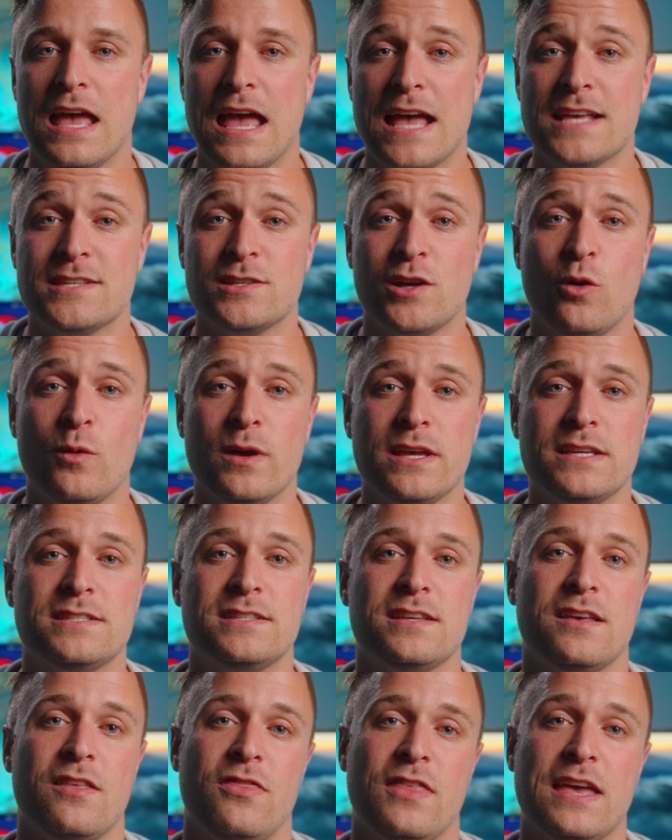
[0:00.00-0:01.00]
As
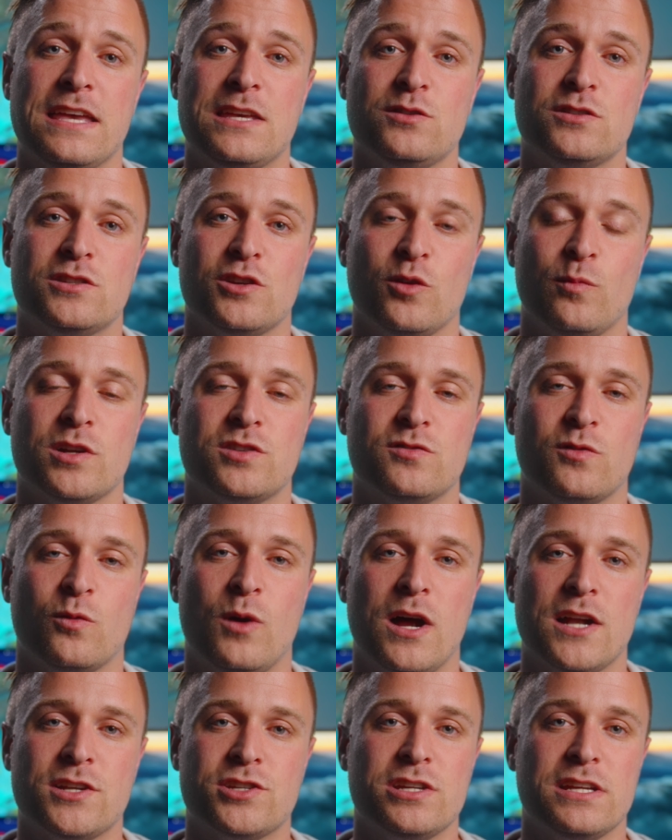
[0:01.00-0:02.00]
always, thank you so much for
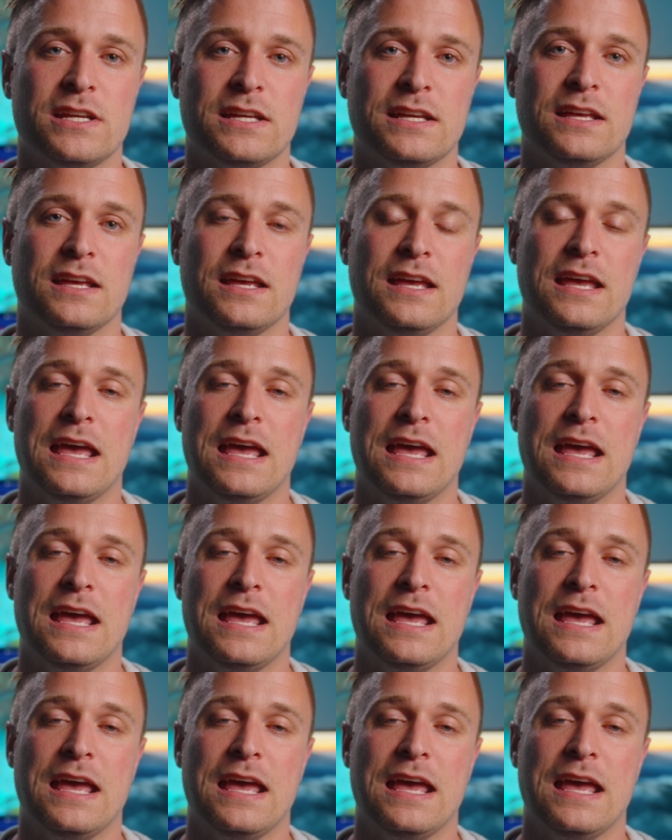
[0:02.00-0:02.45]
watching,